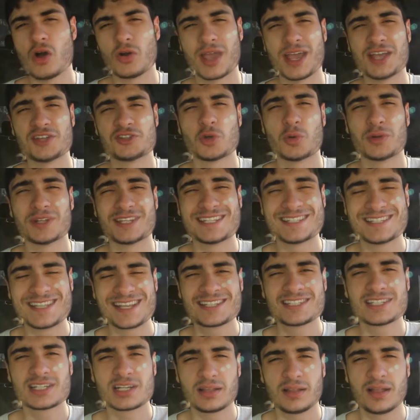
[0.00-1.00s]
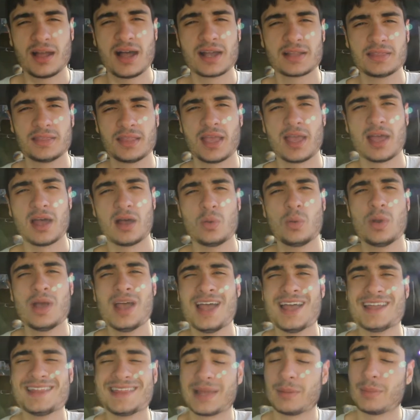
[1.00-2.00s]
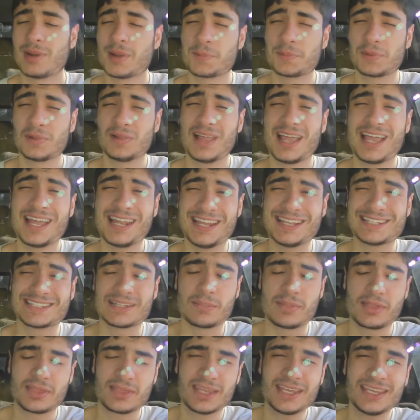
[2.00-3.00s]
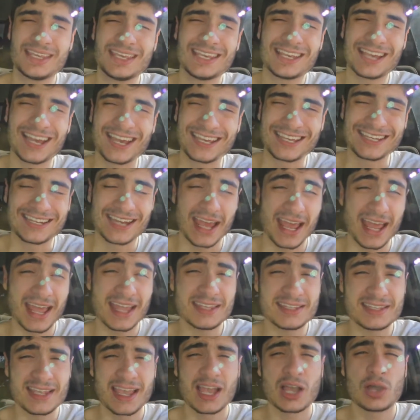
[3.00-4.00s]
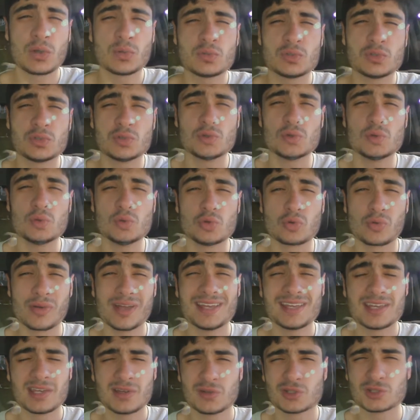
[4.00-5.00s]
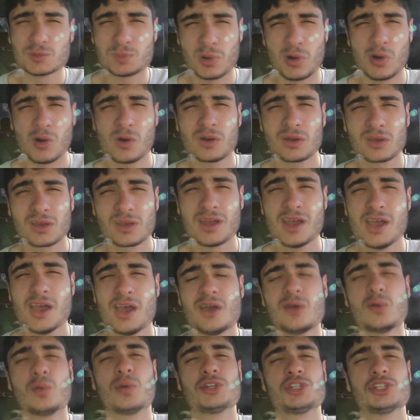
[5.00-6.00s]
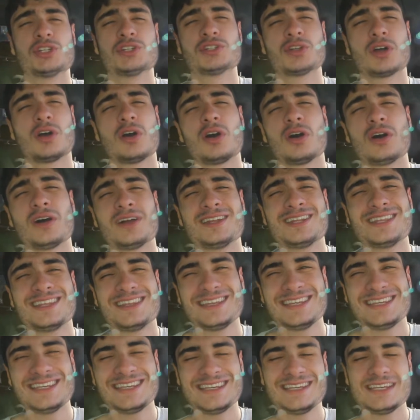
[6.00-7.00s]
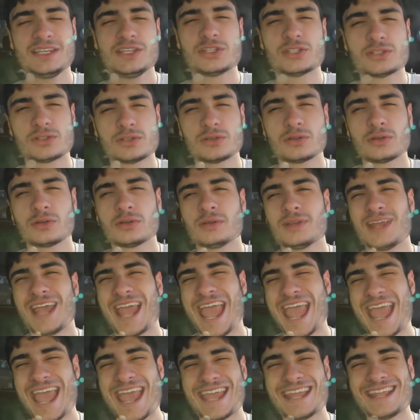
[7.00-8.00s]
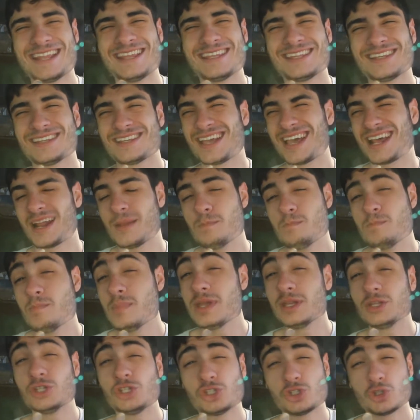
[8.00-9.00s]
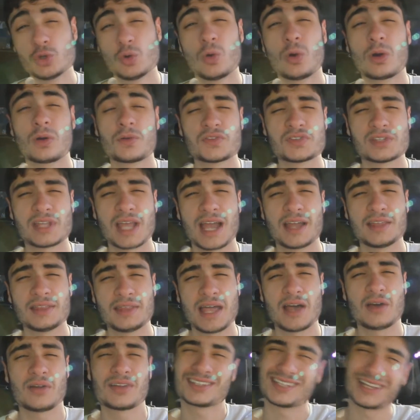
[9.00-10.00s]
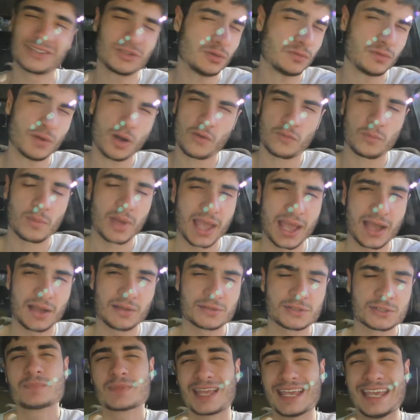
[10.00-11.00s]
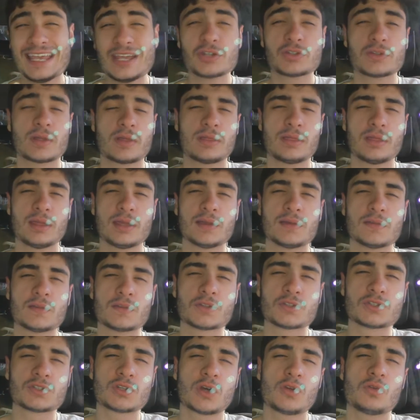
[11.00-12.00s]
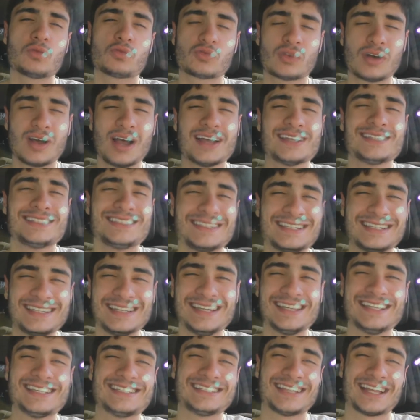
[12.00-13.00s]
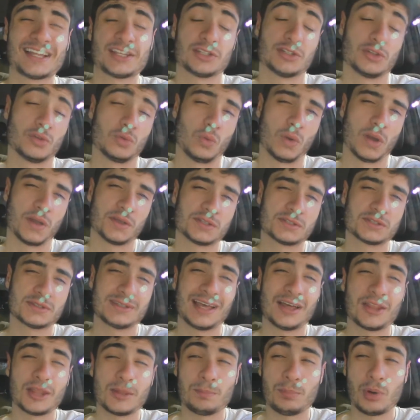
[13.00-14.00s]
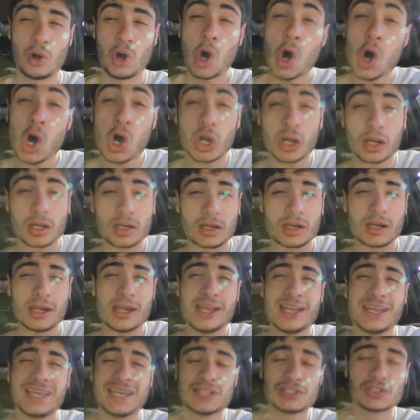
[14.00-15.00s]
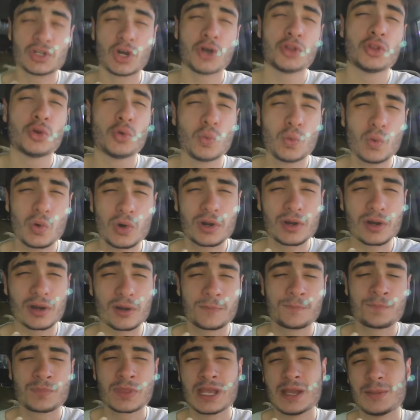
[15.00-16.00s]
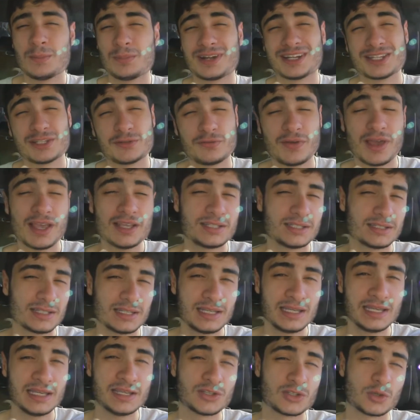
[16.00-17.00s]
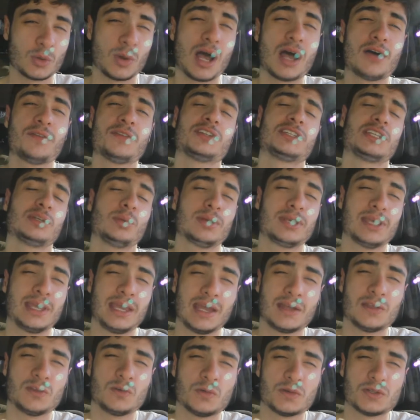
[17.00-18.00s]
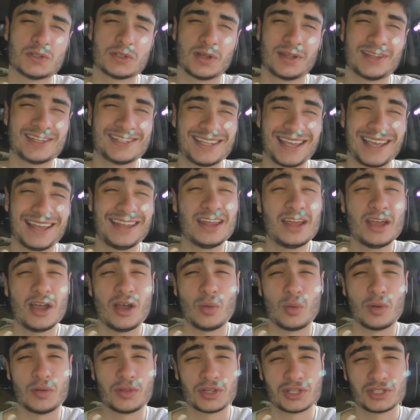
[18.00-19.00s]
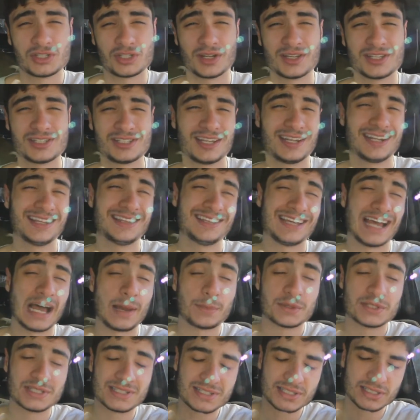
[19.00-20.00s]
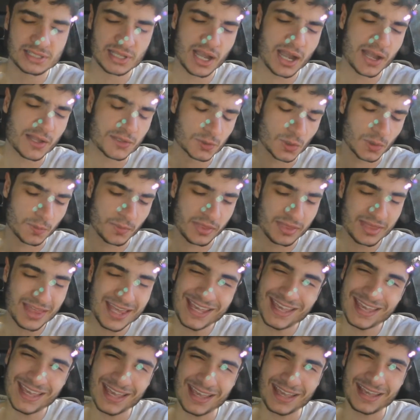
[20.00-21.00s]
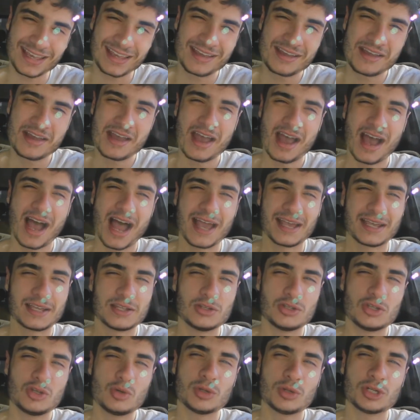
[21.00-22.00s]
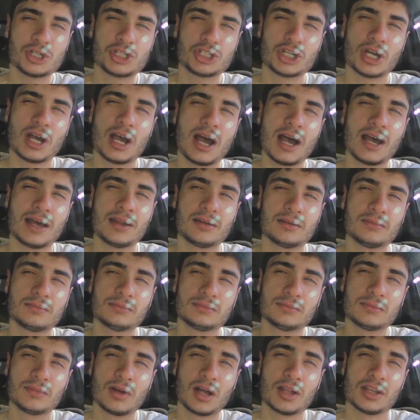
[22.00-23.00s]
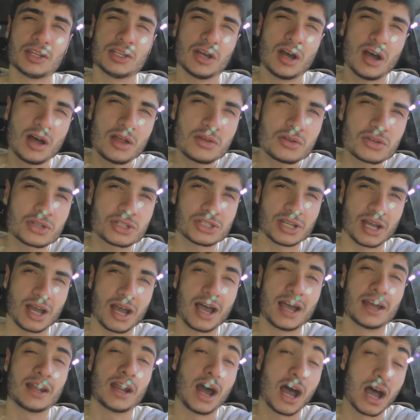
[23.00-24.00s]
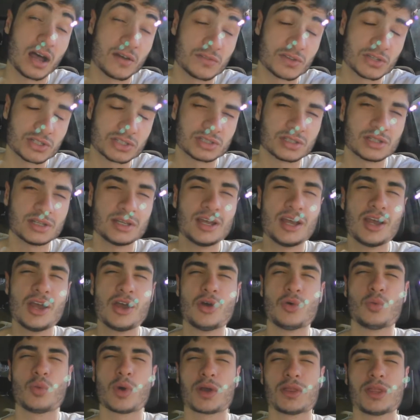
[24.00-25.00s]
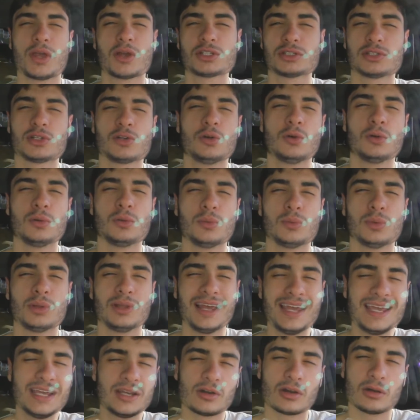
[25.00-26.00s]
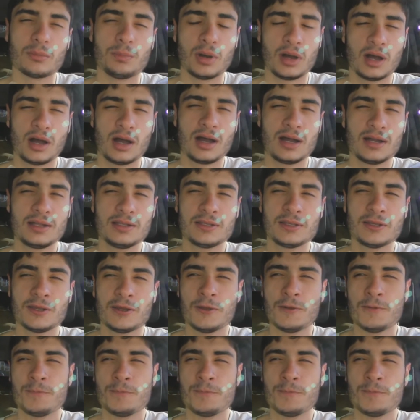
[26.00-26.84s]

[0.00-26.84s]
Okay, so it's 6 o'clock now. Now my plan is I'm thinking I can head down to Great Kills Park, which is on the eastern end, kind of mid-shore of Staten Island. It's not too far from my house. Now here's the thing, the sun rises in the east, sets in the west. Now the park is on the water, but it's facing the east, so obviously we can't do a sunset while the sun's setting the opposite side. So I'm thinking I can do a shot on the other side, obviously, where there's a little lake or a pond.